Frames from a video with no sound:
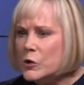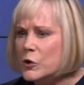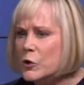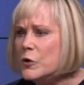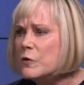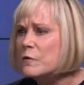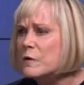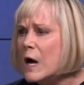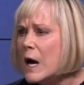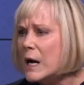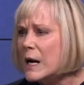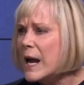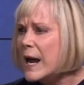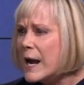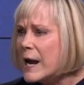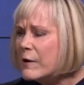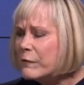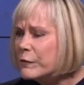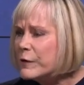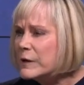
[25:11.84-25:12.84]
You've got
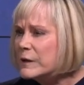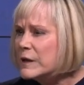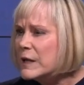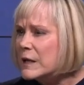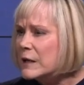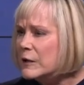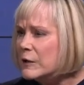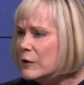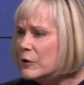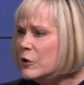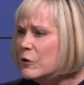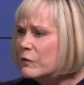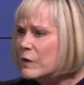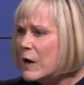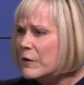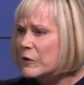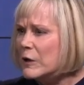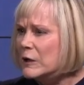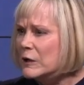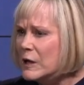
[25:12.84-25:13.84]
everything. You've
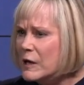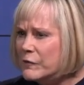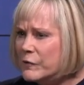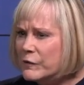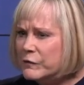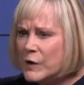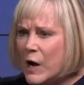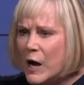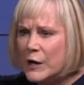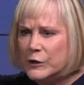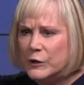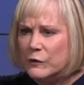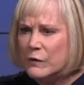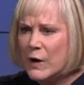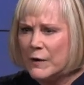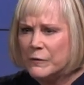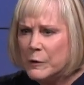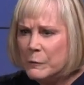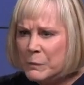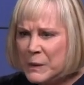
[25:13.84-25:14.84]
got the love of God. You've
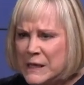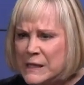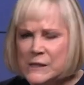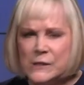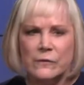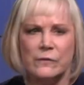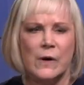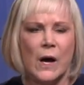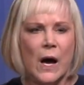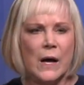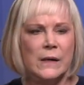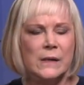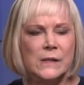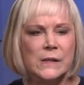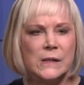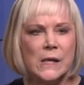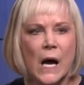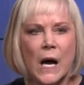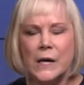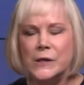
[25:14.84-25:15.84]
got the peace of God
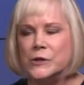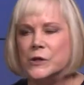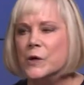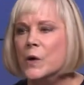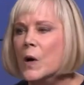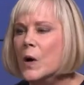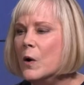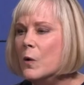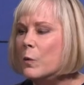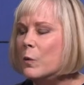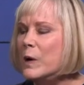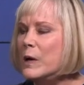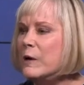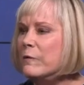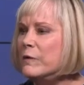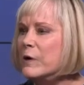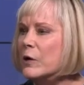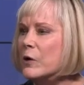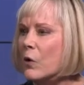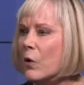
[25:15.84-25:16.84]
inside you. We
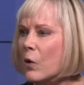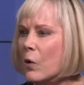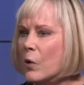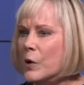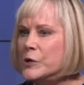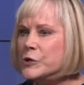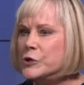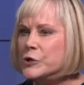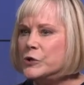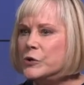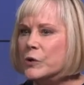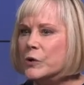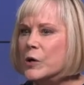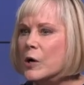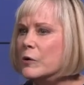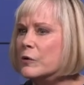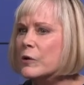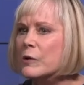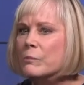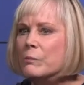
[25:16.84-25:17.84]
have encouraged you to
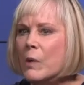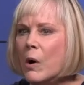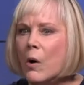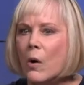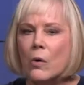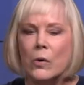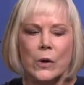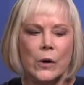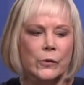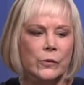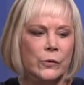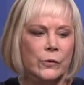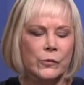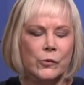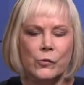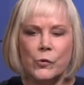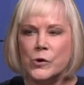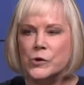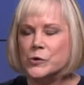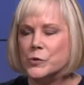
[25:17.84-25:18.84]
go to the mall, go to the
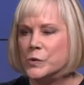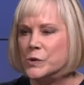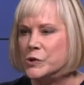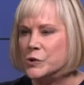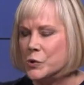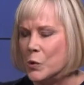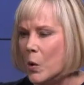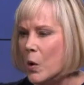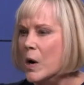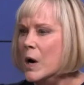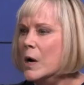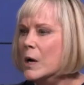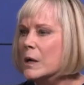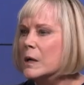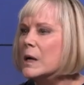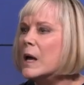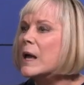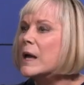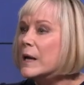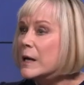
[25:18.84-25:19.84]
grocery store,
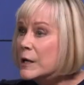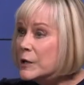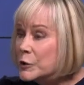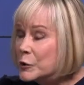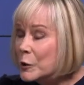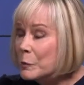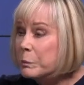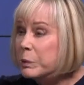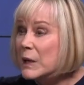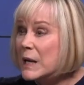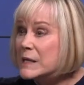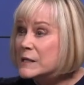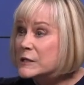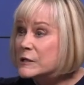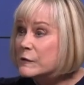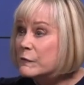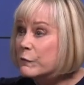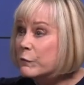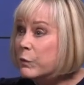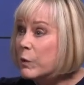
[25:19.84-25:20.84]
in your
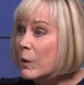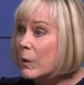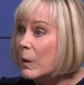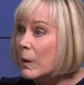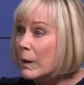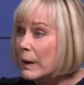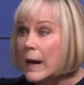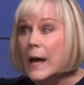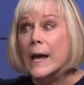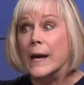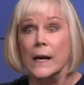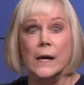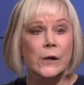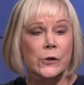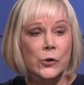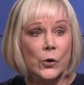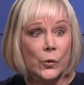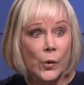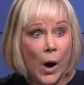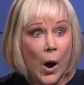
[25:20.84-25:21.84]
place of work,
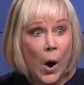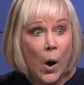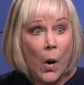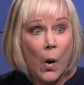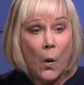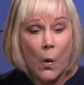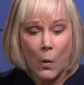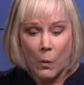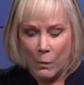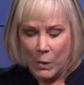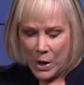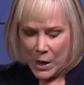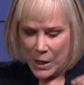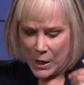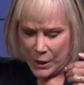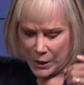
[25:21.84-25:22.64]
in your home.